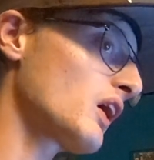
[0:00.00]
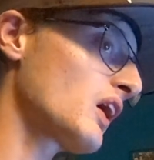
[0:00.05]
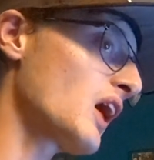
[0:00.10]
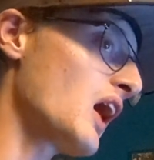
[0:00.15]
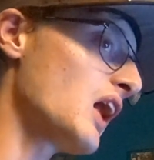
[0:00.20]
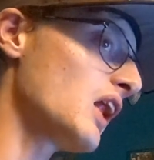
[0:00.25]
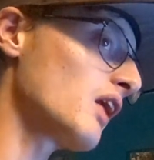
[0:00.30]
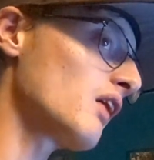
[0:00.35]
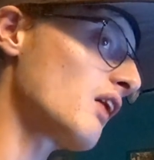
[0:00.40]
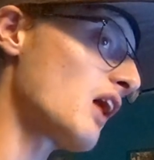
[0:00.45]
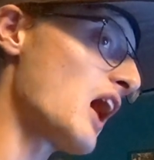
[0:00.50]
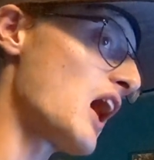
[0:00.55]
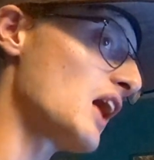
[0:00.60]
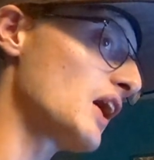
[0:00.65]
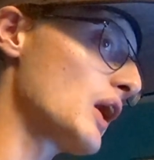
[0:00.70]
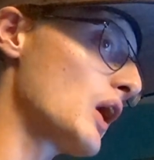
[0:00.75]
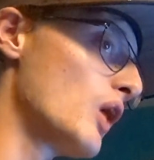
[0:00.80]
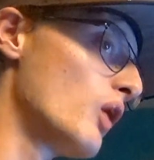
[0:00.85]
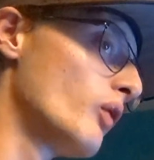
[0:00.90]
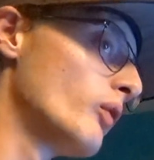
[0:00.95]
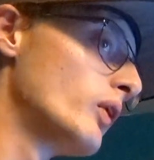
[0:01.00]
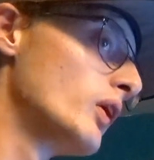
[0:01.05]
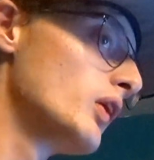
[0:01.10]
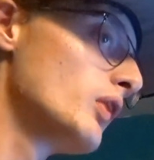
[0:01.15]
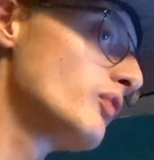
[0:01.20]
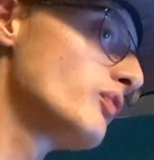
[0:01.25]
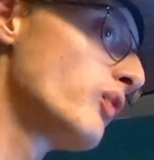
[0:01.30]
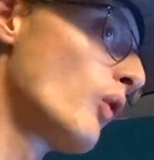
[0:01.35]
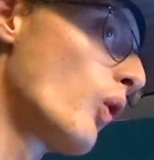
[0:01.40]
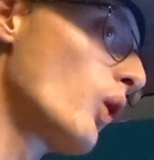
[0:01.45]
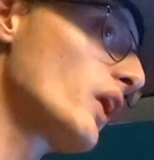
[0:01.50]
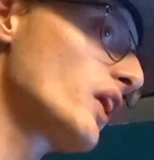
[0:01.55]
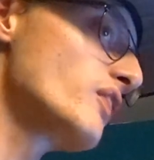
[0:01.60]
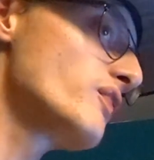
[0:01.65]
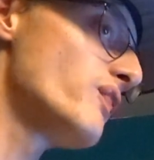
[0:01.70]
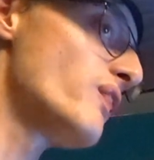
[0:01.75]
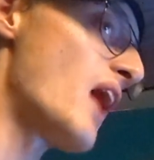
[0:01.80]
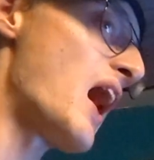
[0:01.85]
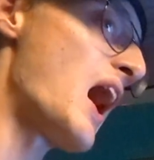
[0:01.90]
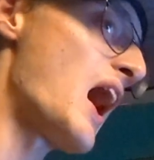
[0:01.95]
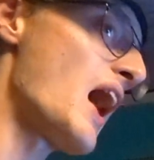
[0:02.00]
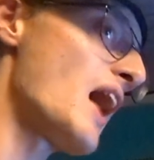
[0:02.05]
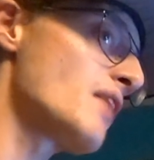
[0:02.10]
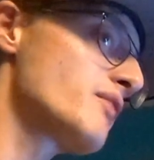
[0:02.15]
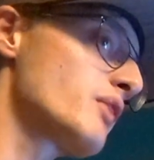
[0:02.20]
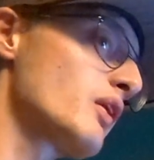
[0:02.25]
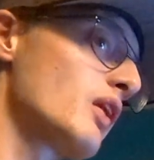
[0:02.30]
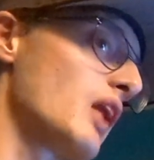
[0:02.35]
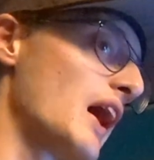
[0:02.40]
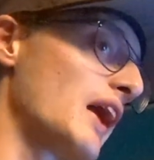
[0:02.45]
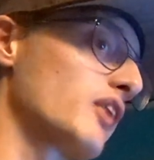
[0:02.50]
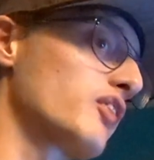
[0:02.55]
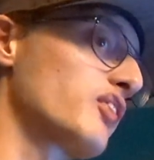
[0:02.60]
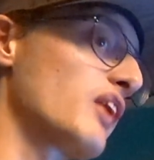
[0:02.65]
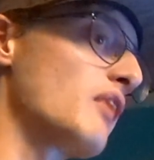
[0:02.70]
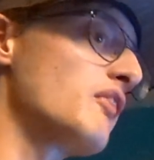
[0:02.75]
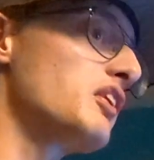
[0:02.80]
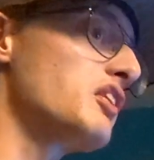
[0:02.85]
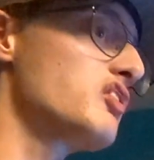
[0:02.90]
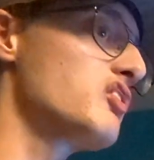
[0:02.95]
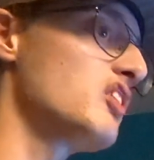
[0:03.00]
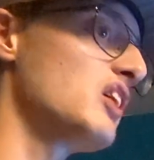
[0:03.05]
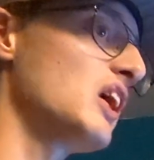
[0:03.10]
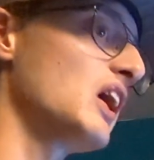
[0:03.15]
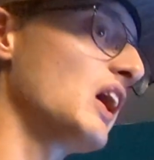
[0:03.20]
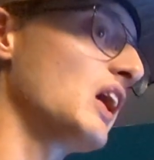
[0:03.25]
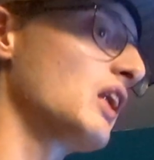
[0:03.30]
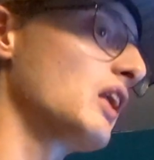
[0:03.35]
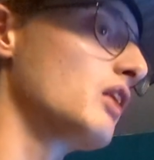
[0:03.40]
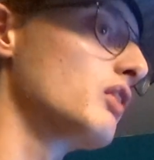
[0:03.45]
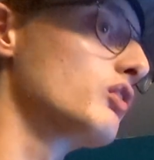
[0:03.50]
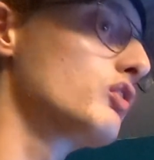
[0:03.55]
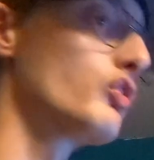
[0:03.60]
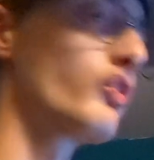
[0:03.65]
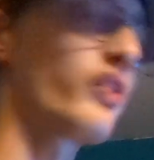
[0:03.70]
Colorado. 45 to like 17 in